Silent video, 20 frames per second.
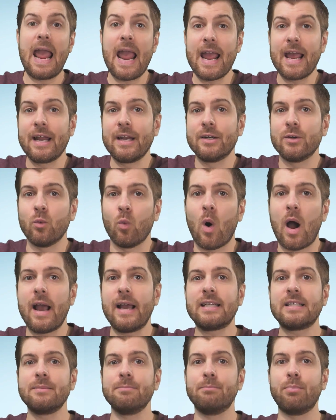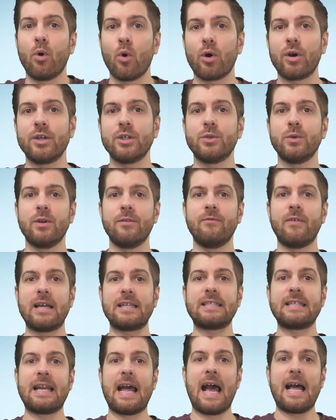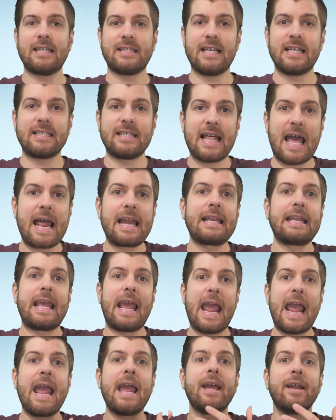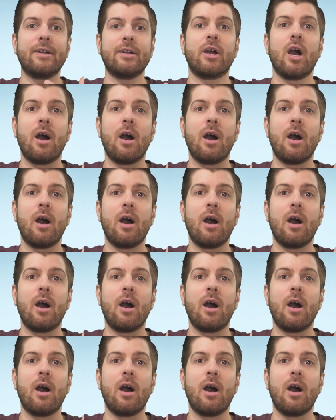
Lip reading: and why it's important to invest in assets that can